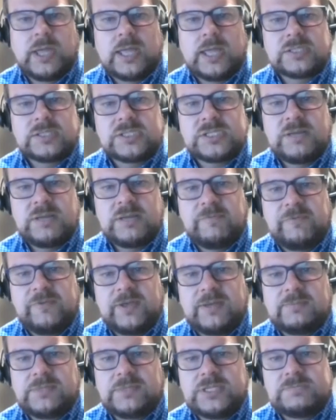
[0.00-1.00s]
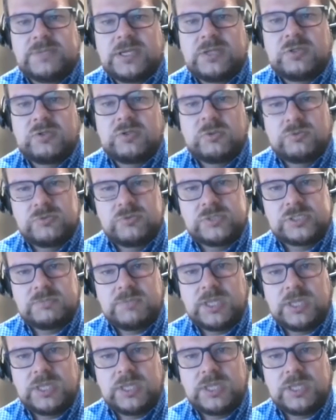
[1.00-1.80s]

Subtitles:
And some families may choose to